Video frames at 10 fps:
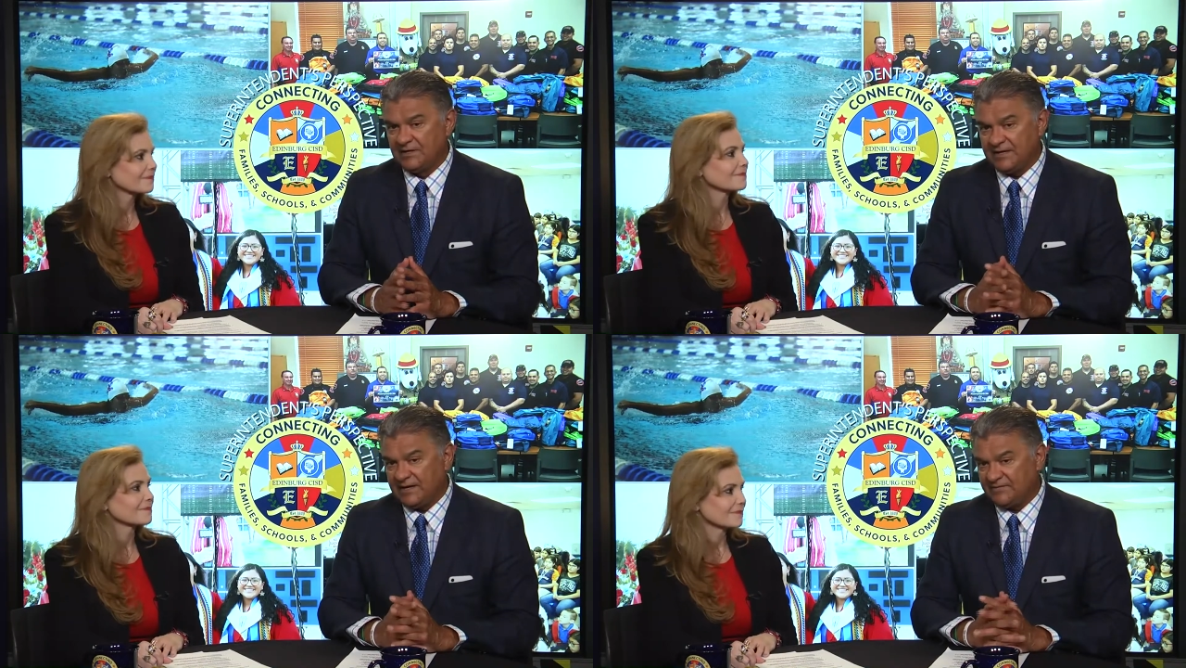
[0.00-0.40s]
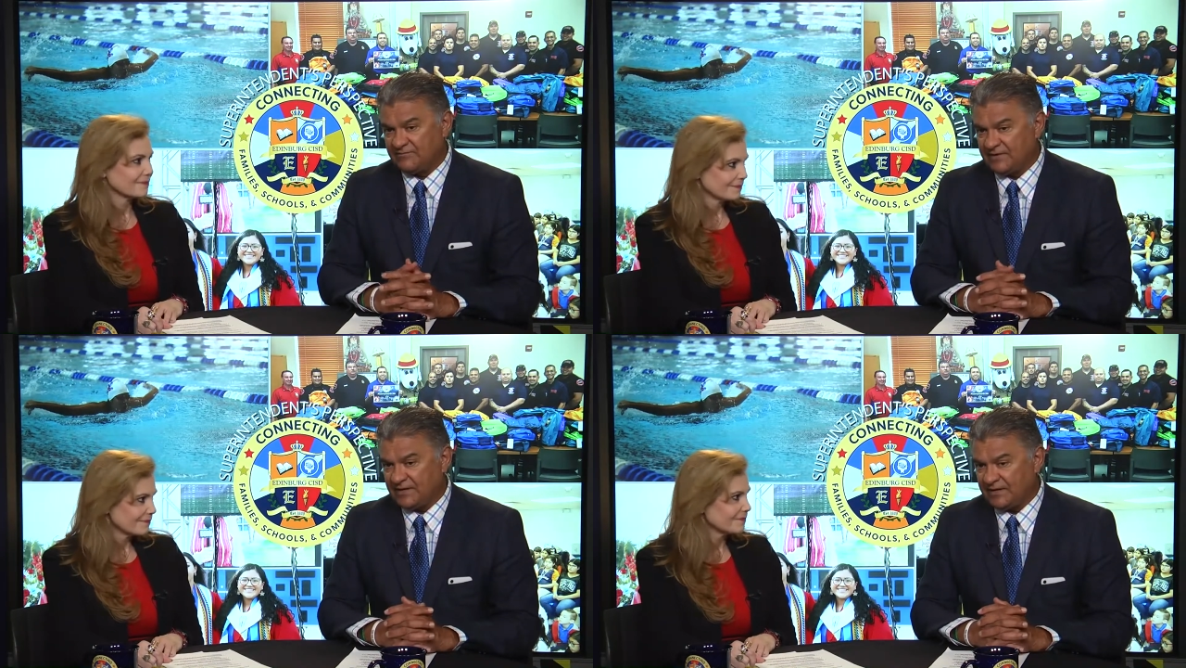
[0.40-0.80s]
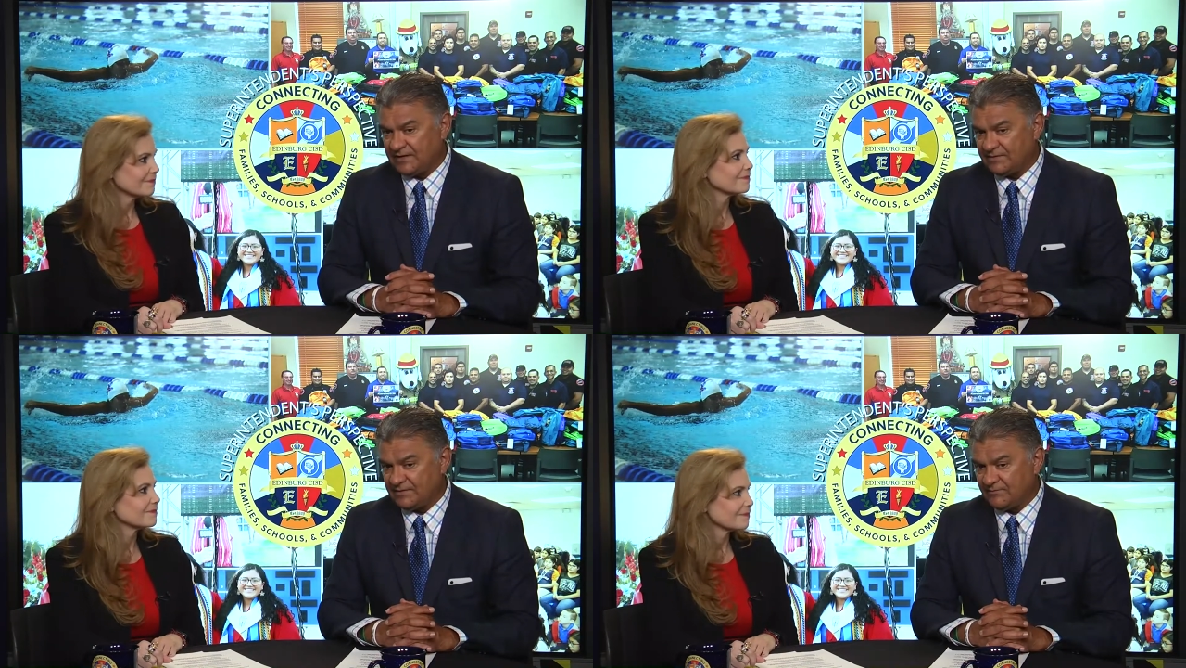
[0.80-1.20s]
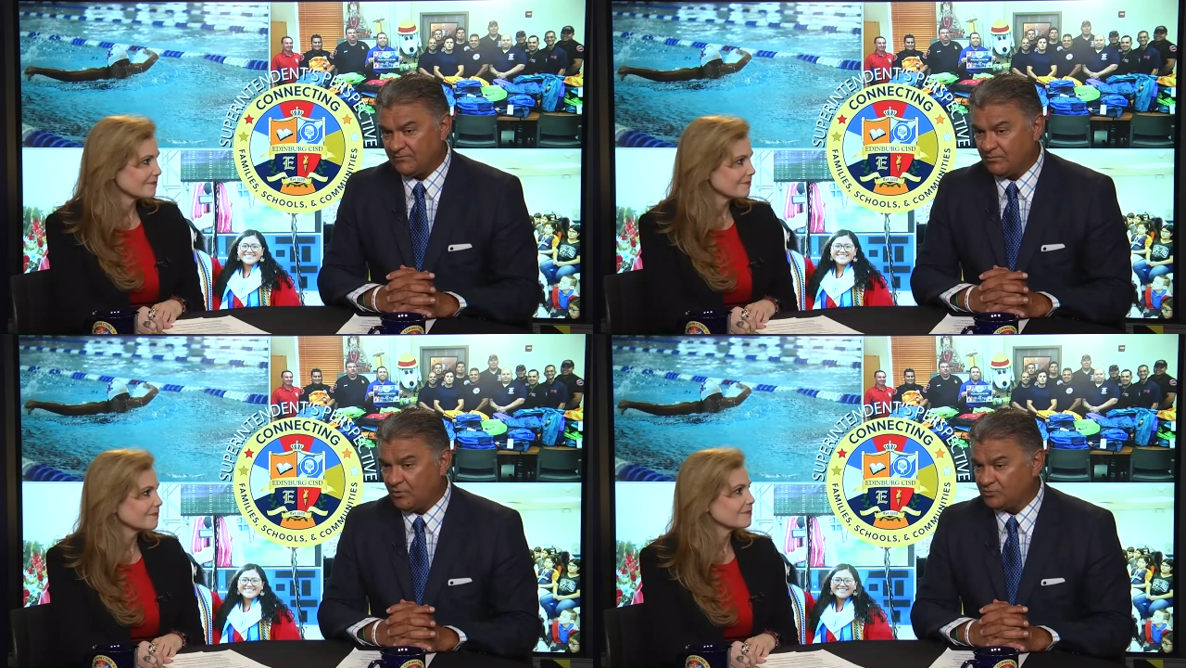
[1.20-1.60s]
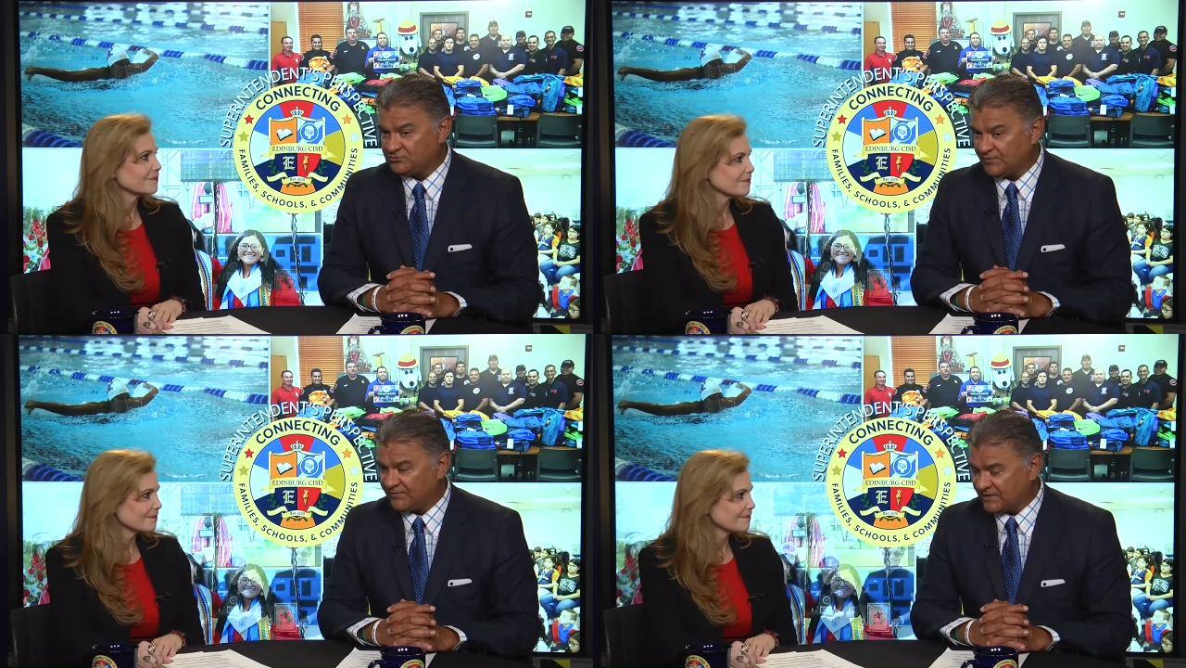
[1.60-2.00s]
Speaker 1: and and most of
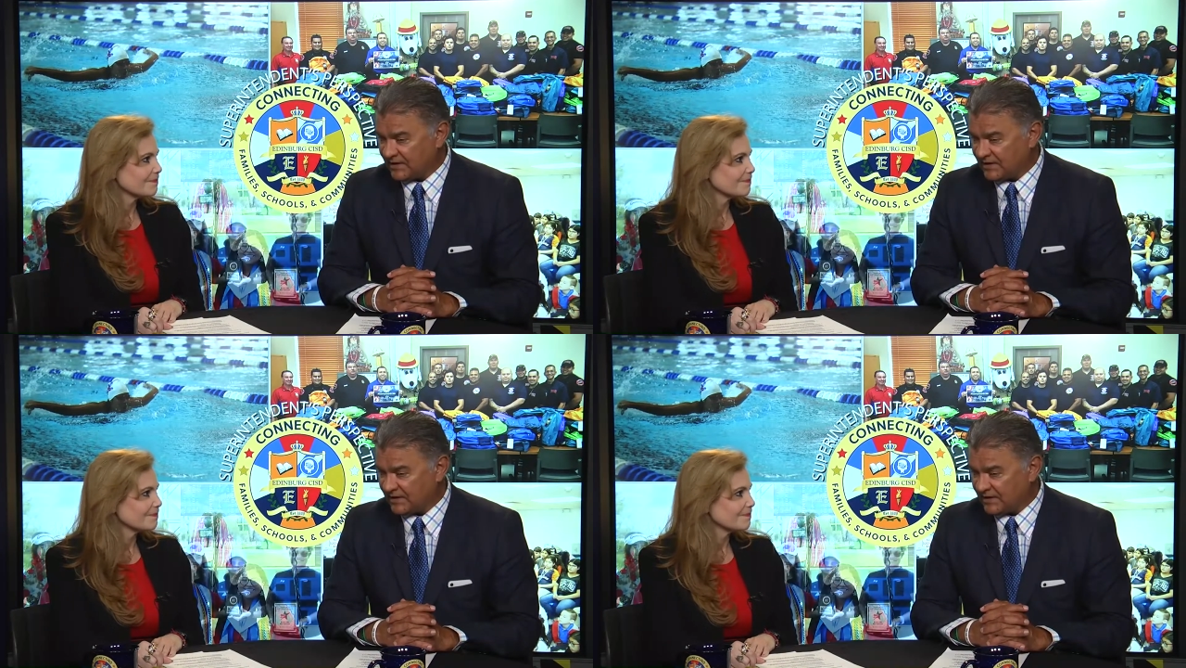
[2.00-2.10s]
our